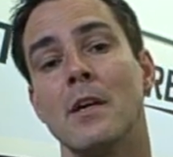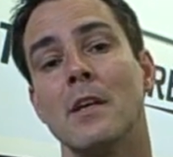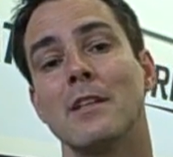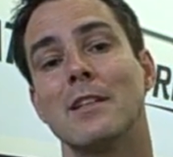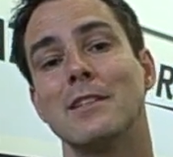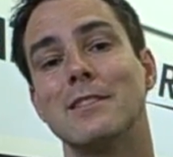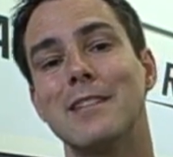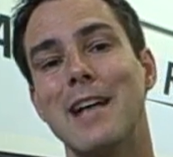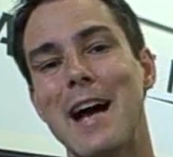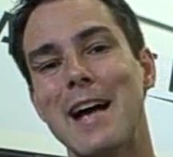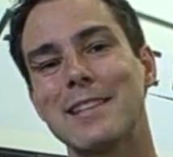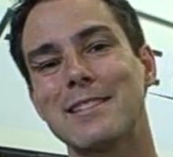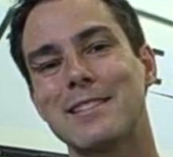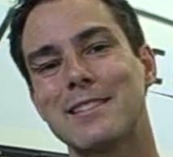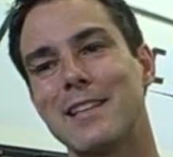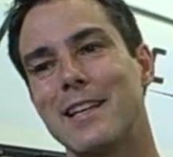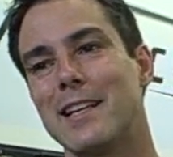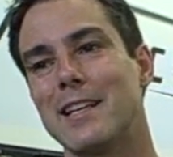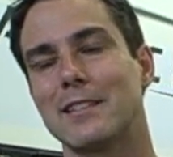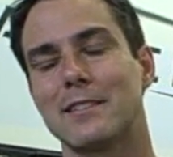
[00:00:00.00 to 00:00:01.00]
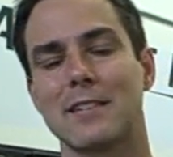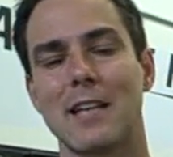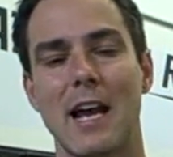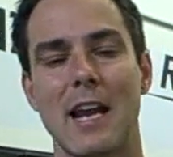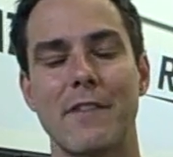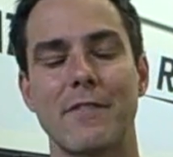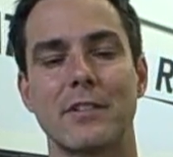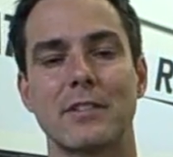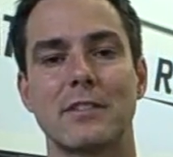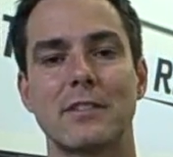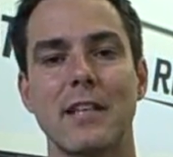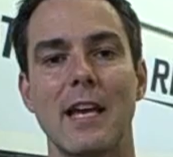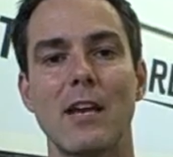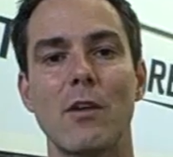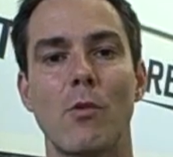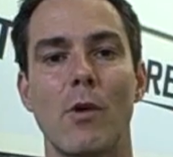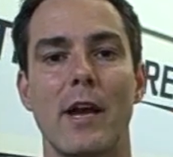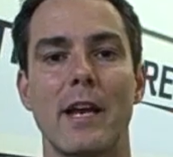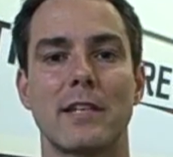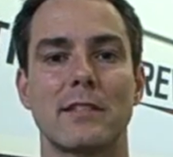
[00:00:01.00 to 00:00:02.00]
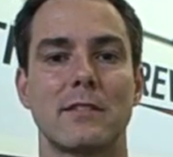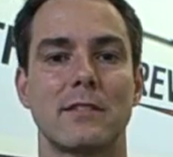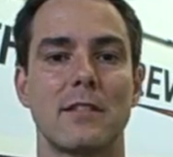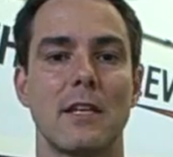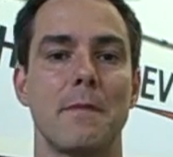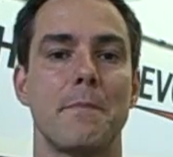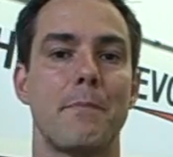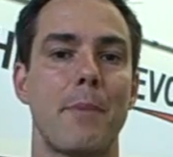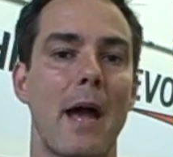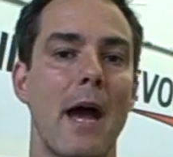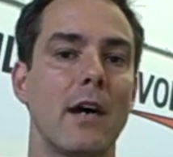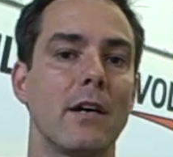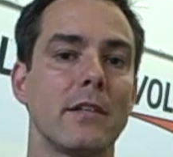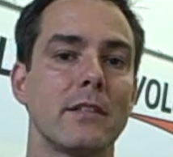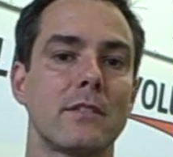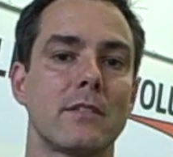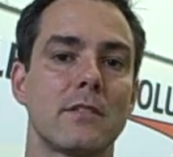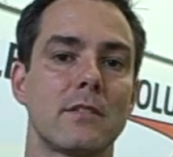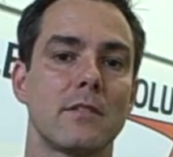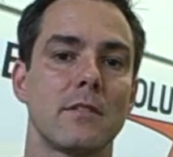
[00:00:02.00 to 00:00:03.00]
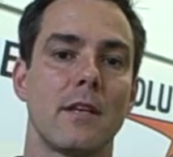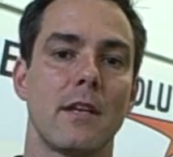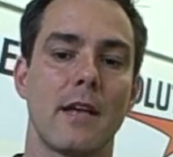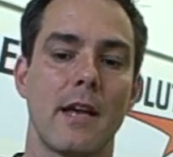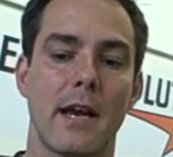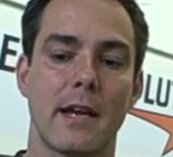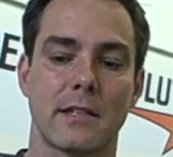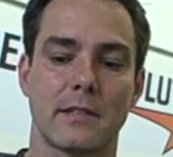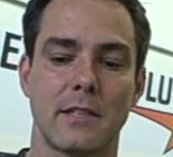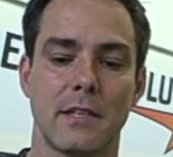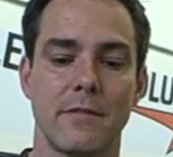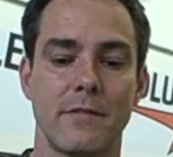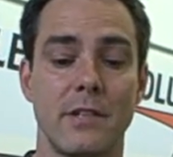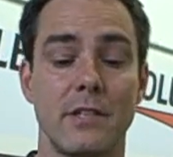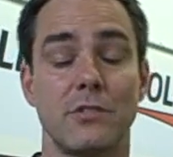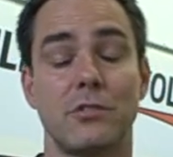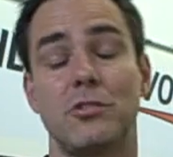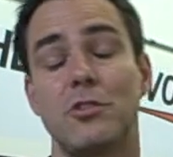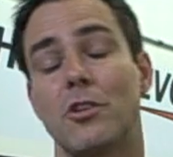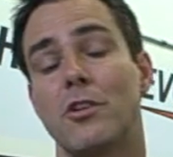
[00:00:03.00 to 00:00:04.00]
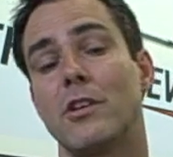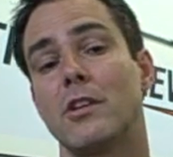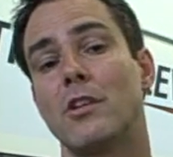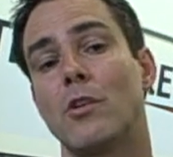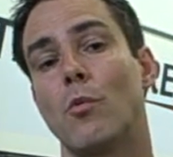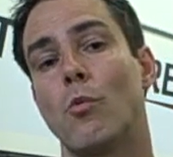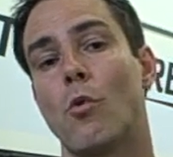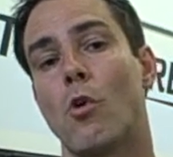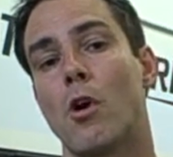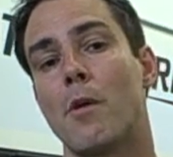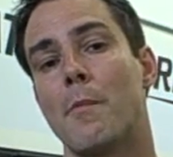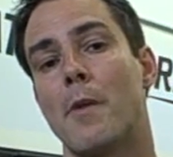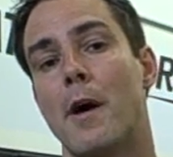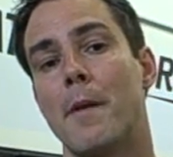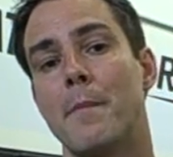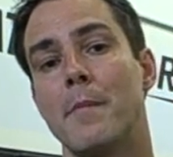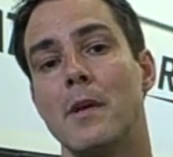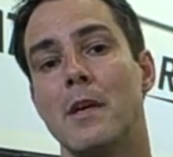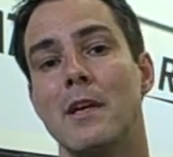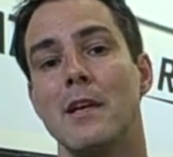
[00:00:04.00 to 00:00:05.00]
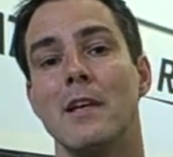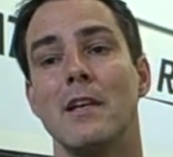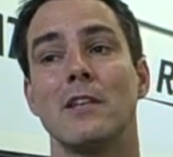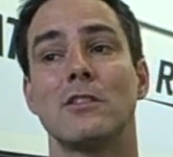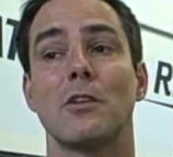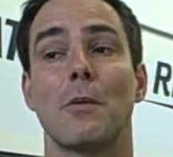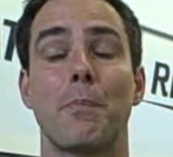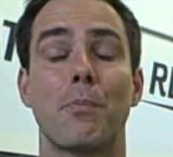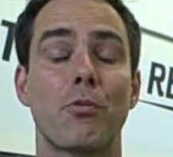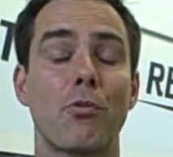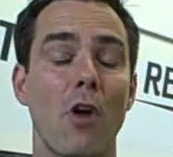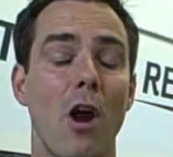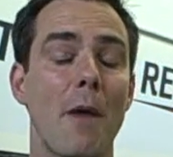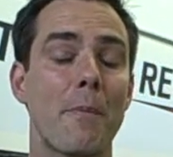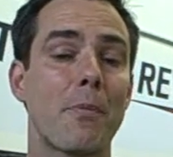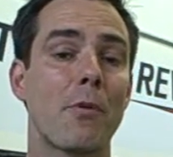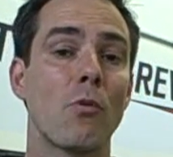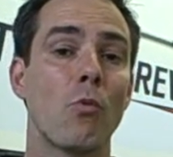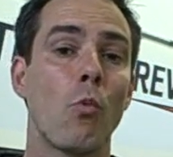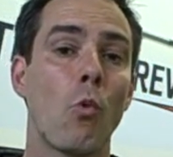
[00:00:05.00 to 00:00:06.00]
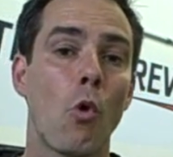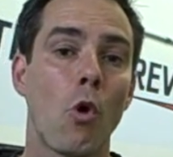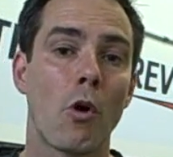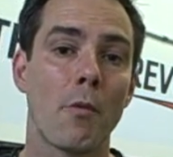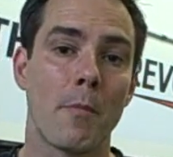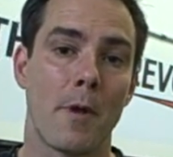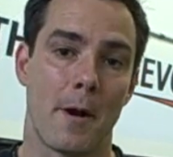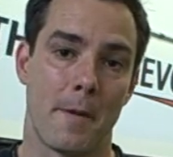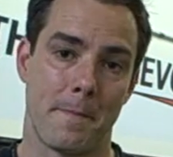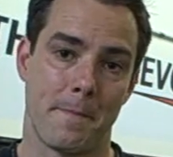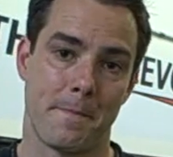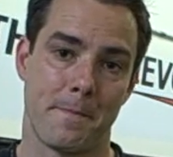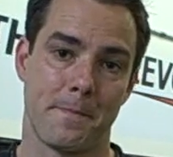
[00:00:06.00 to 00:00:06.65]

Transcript: The last thing is kind of a segue, because I said balance activities during the warm-up. It's a proper warm-up.